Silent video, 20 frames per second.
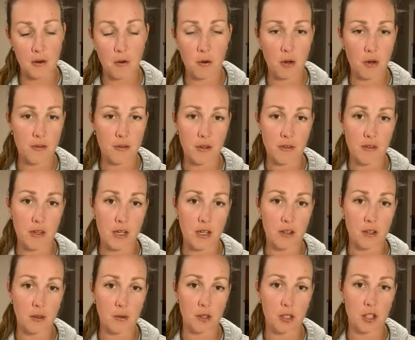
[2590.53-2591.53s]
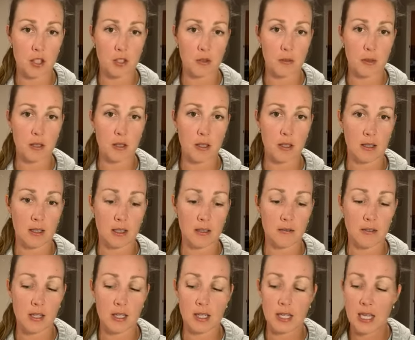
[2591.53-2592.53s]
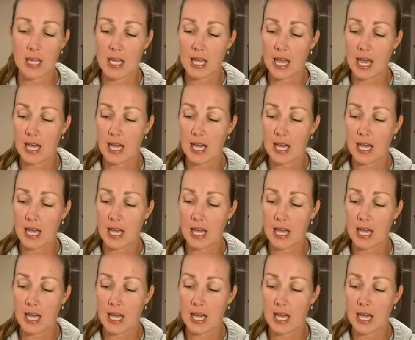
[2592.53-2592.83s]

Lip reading: or if you have any other questions about Young Living,